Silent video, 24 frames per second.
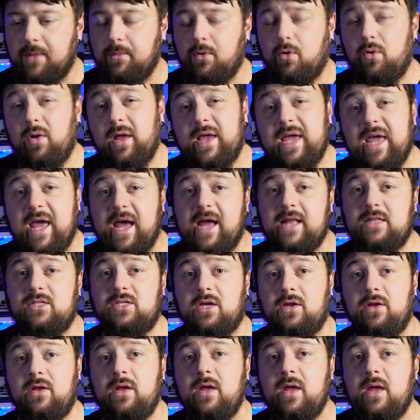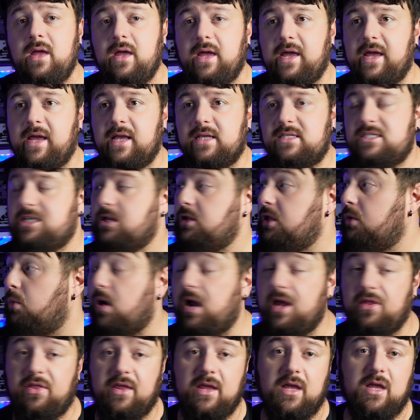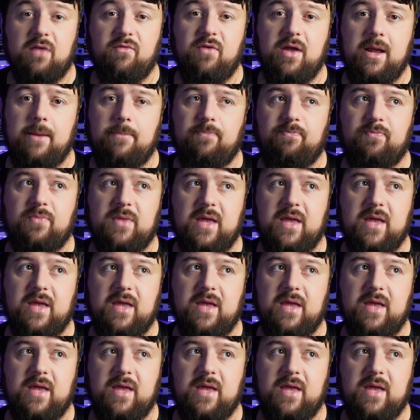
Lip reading: All I can do is tell you what I think of it